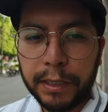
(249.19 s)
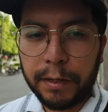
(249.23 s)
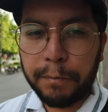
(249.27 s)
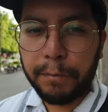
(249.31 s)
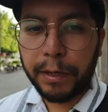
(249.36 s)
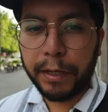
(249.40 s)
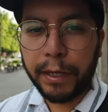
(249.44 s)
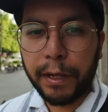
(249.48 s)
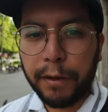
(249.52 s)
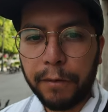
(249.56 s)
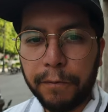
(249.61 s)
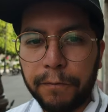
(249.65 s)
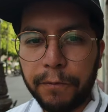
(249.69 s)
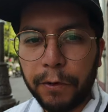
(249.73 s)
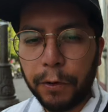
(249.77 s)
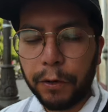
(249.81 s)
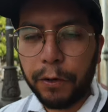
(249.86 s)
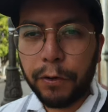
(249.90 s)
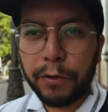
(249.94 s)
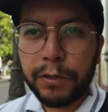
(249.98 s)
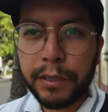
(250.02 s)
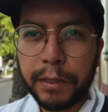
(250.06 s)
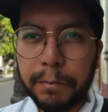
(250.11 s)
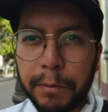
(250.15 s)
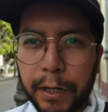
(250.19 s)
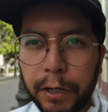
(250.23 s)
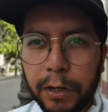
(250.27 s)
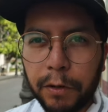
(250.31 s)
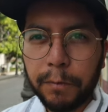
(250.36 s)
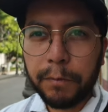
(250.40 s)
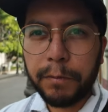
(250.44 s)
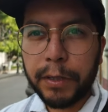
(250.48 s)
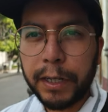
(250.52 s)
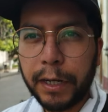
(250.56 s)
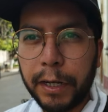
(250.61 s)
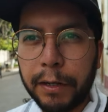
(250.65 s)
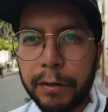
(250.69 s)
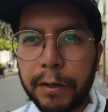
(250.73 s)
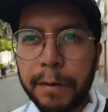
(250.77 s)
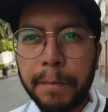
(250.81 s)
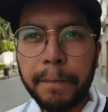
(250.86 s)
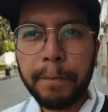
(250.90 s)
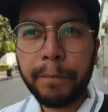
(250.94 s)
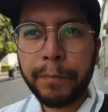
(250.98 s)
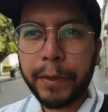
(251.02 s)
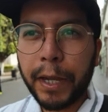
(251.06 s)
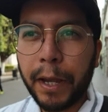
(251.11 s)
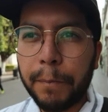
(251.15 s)
on making photos in my
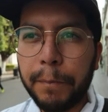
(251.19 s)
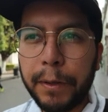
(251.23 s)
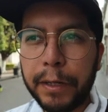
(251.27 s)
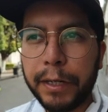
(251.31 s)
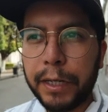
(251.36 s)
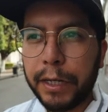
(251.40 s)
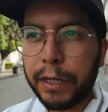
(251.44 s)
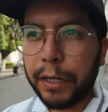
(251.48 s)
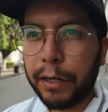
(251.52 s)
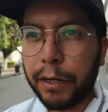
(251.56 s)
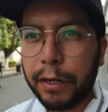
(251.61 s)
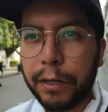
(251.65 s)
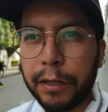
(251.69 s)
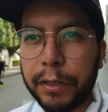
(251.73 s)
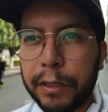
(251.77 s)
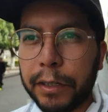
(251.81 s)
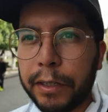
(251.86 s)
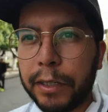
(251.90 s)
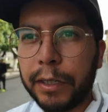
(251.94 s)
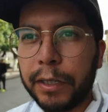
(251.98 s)
hometown. I've been here